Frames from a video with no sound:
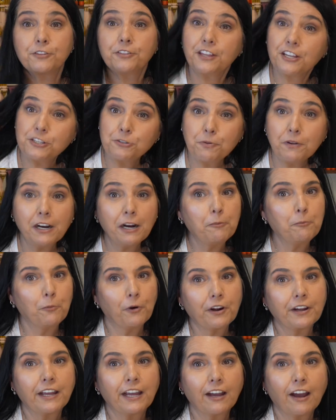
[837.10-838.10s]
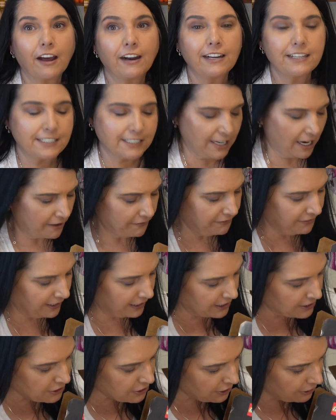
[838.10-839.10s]
this one I'm working on, it's not
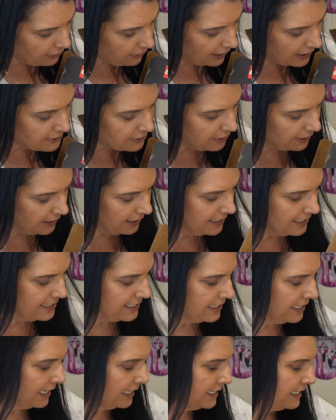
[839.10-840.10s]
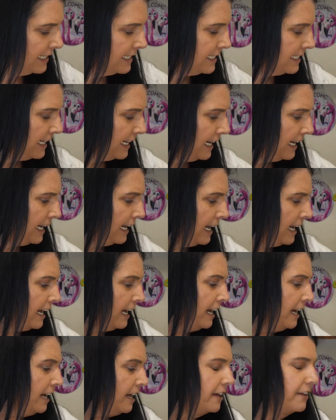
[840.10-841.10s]
finished, so you guys aren't going to get to see
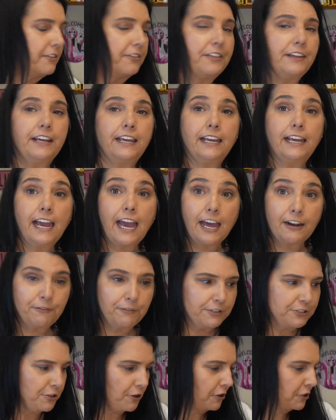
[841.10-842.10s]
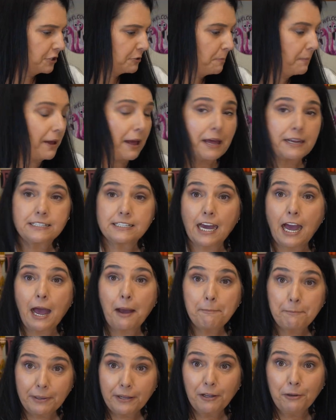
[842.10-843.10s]
the end result. But
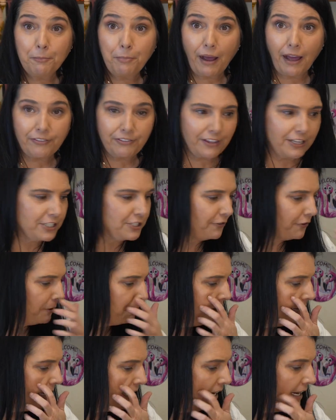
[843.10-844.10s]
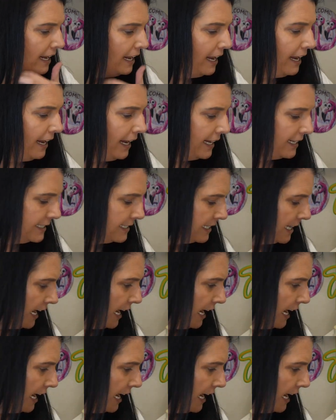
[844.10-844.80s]
Bill bought this for me. It's the